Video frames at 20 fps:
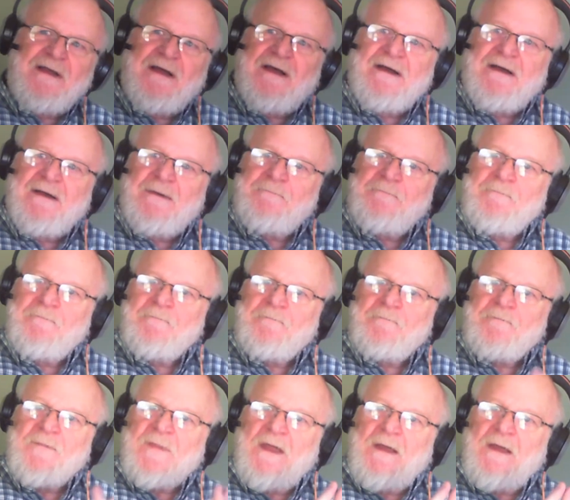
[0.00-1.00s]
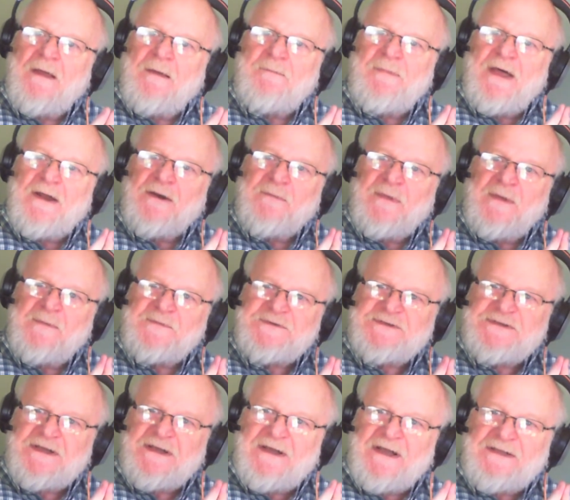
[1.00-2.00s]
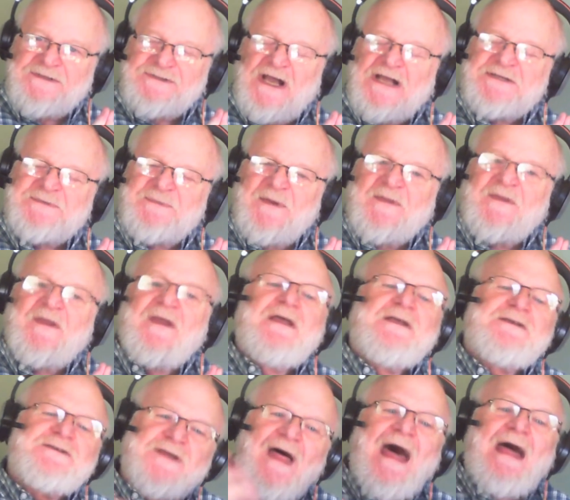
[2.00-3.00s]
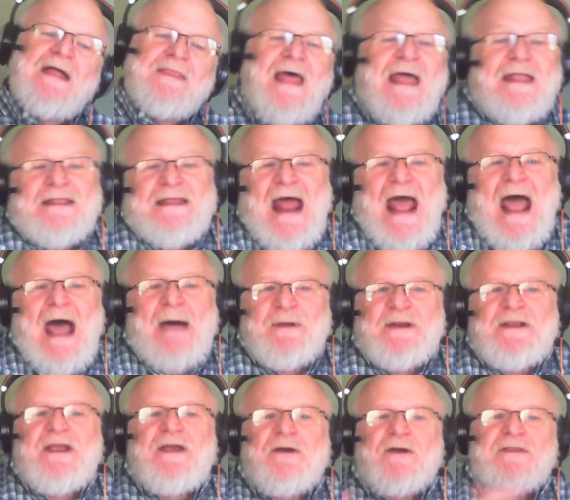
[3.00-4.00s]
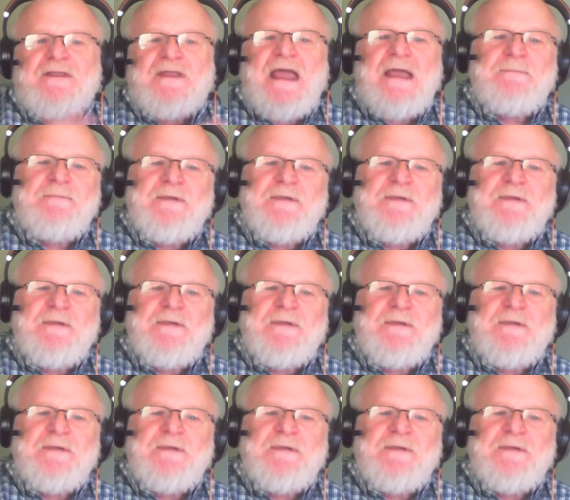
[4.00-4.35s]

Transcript: a better MIPS adjustment. So that can happen here in the